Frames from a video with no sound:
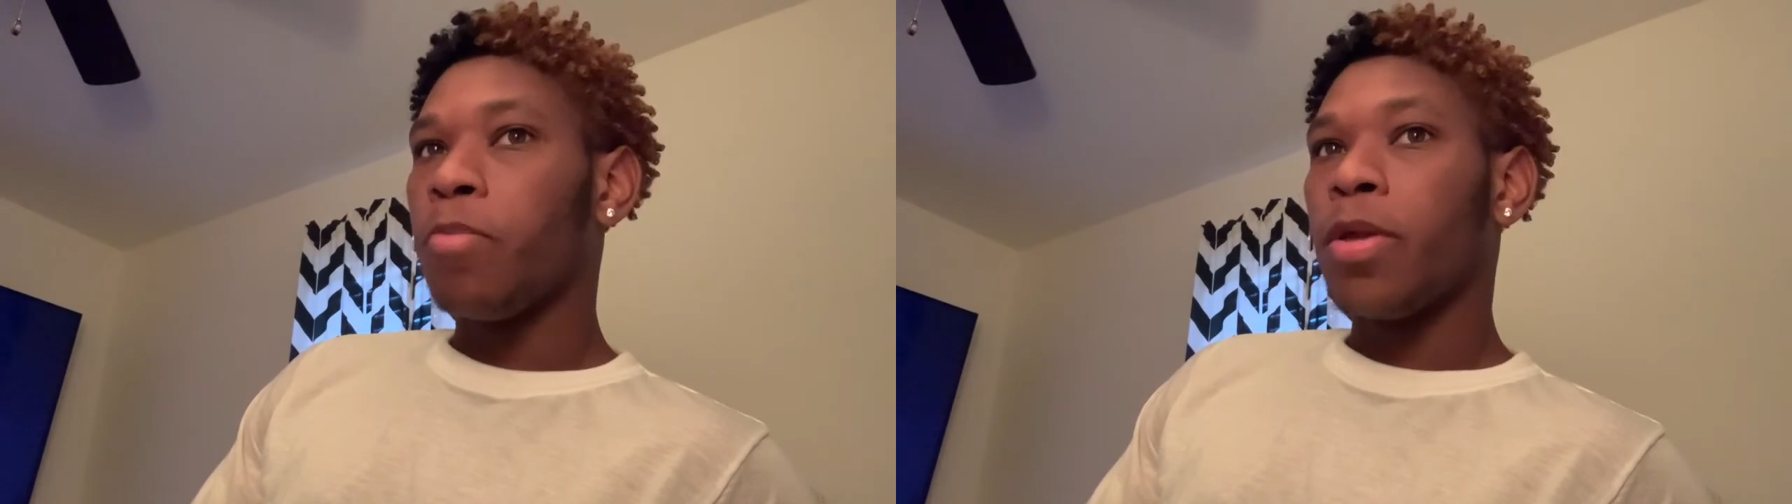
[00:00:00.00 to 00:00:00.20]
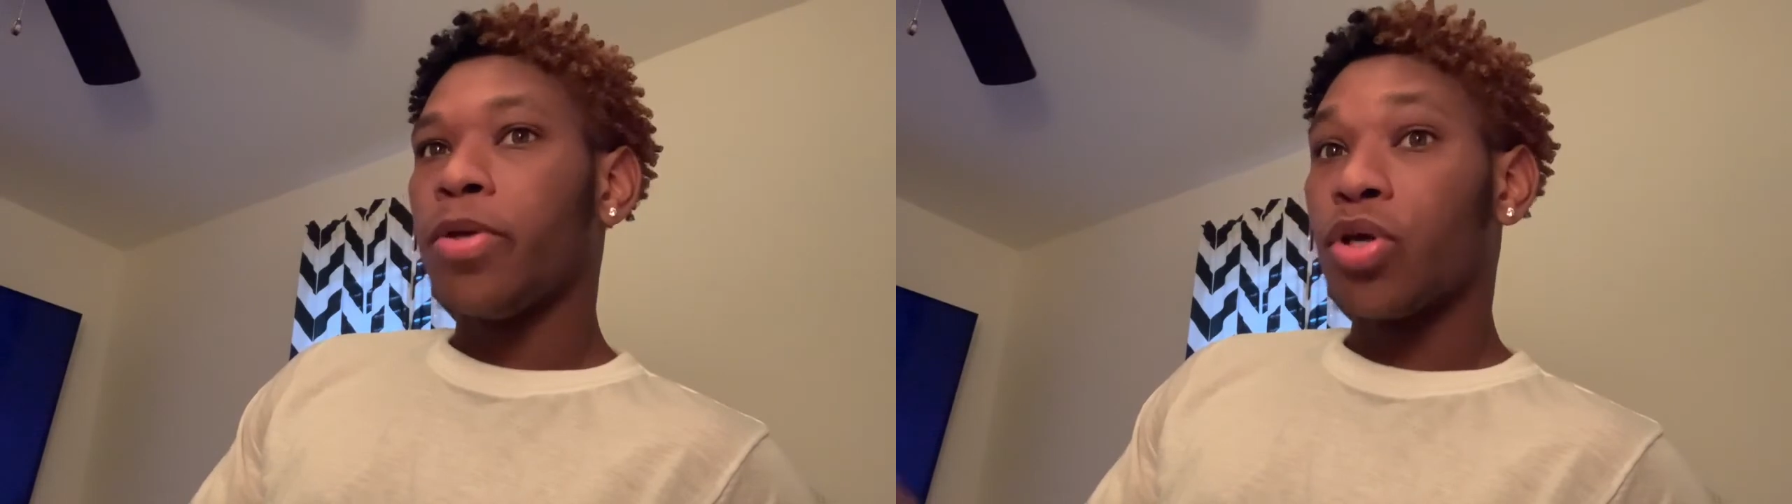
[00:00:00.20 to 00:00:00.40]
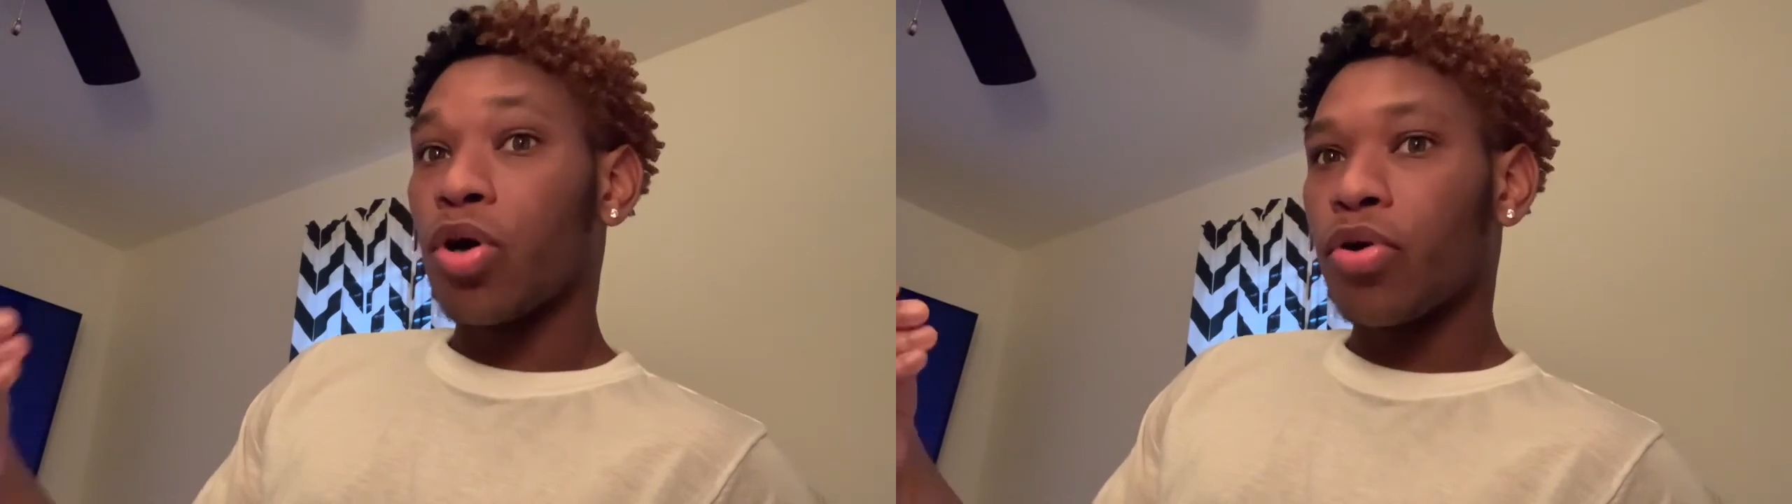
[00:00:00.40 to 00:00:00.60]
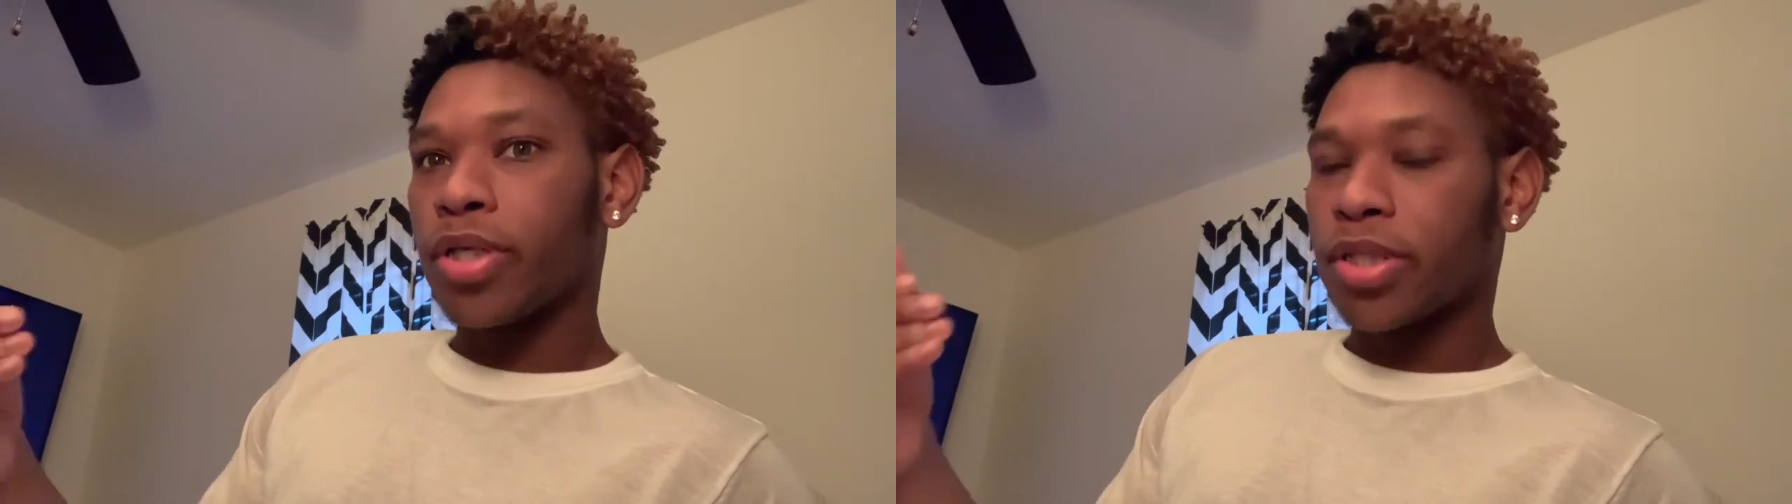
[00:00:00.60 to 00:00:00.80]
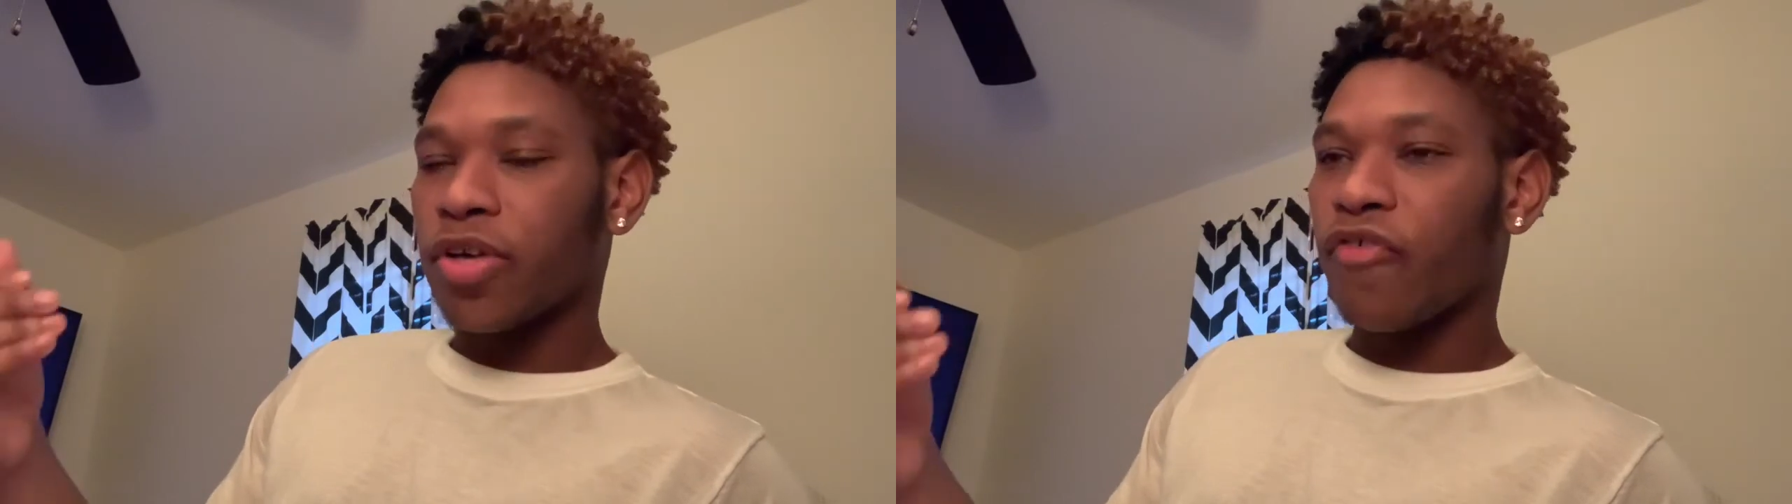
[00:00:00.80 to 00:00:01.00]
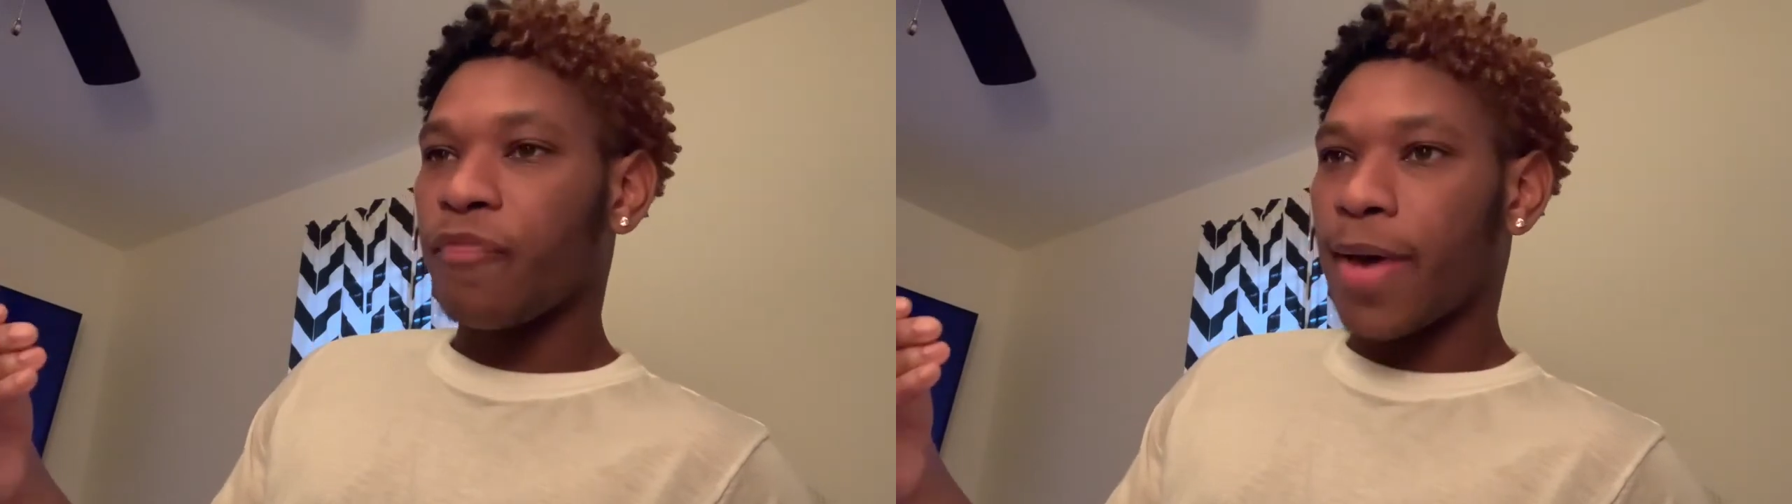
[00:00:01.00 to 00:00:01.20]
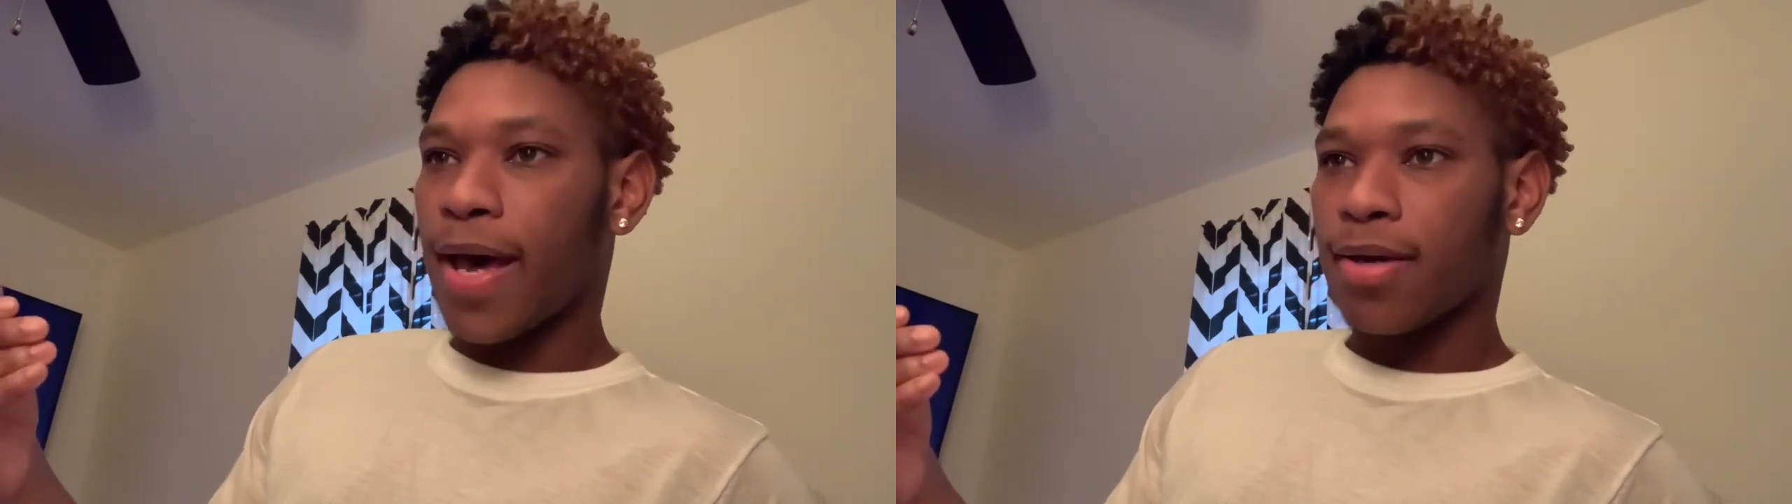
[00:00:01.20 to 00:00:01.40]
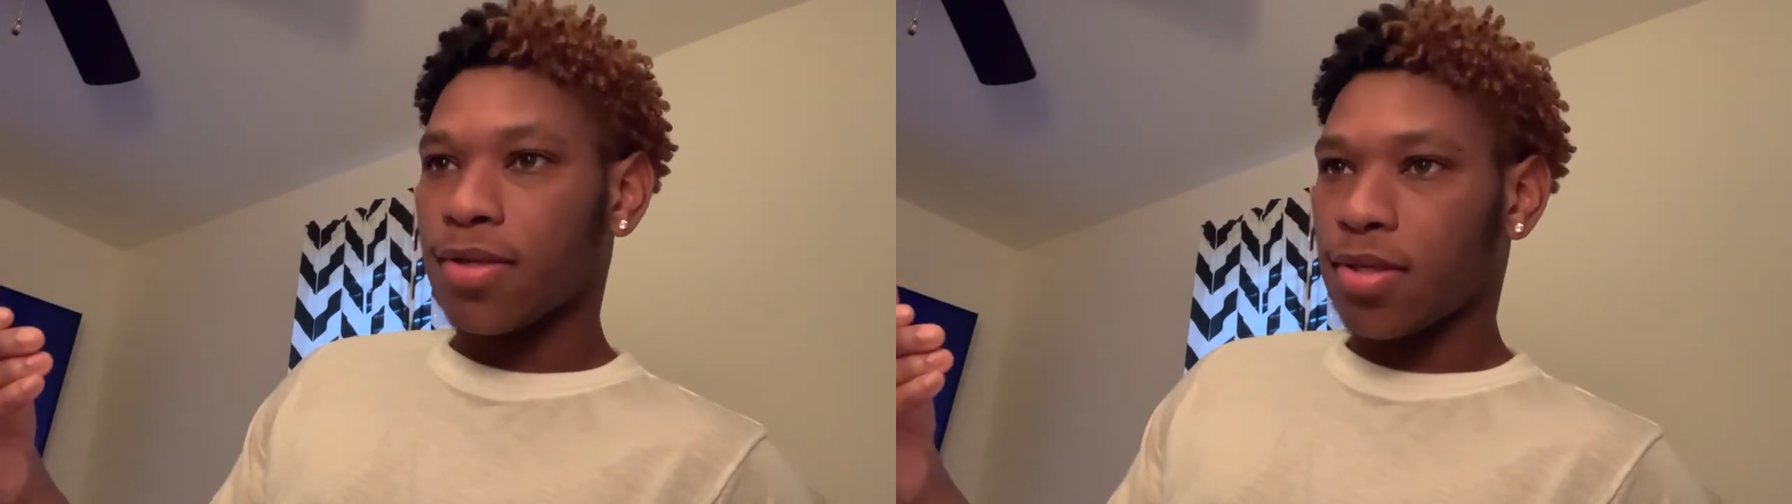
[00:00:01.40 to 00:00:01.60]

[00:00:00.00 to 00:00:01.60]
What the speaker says: you're holding yourself back.